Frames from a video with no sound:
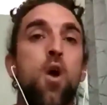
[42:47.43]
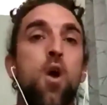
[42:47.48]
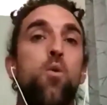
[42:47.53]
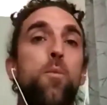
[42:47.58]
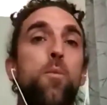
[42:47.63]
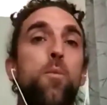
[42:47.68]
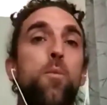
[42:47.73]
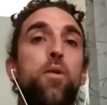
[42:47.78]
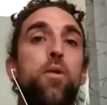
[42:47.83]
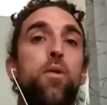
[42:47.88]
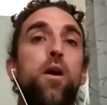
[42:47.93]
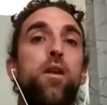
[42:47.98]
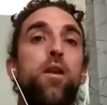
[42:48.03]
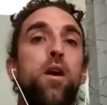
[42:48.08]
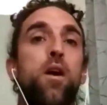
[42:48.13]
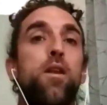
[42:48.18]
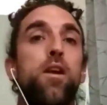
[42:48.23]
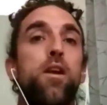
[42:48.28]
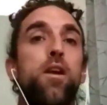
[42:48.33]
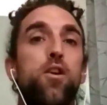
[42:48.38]
We're planning
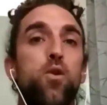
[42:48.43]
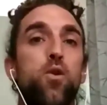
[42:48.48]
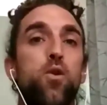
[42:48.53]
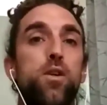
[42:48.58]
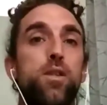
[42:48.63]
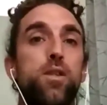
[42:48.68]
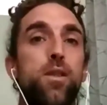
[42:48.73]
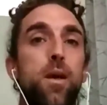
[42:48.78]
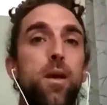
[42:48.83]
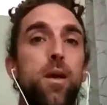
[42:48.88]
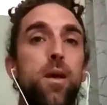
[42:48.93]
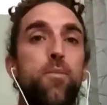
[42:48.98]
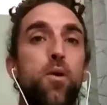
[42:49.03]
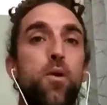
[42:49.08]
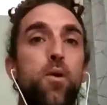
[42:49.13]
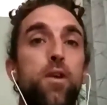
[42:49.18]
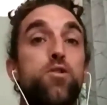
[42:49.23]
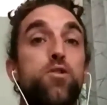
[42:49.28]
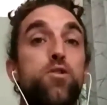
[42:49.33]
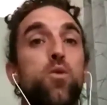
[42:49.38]
on increasing that
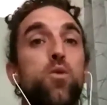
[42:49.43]
price to